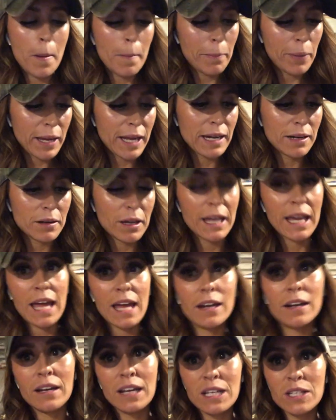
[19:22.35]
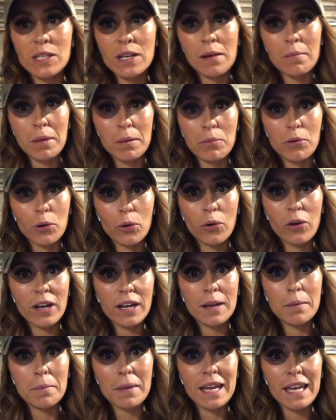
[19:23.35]
But again, it's not my
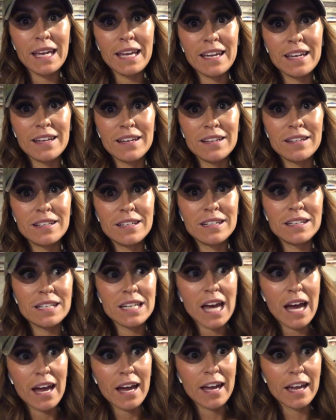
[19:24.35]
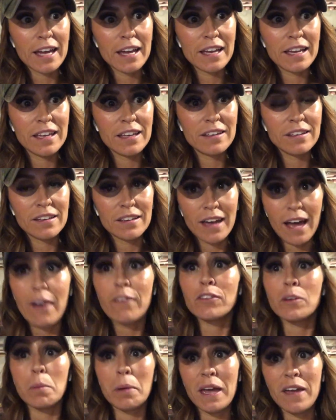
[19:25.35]
program, and I
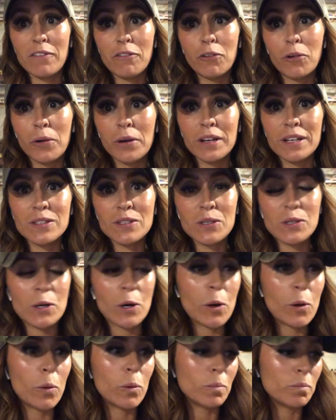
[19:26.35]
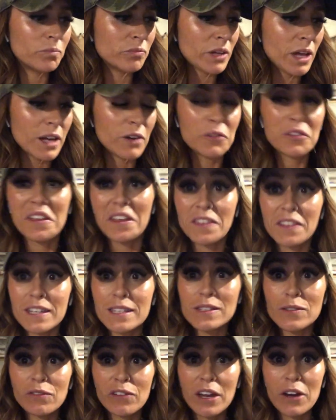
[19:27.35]
have to pay for it, so I don't think
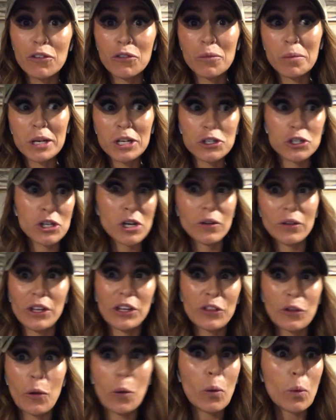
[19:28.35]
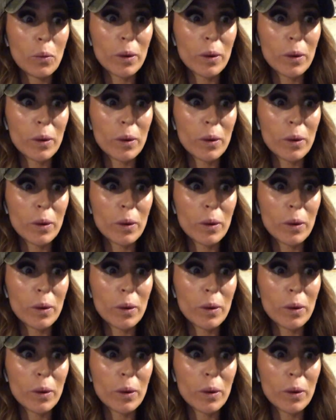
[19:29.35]
that's fair for me to share like the whole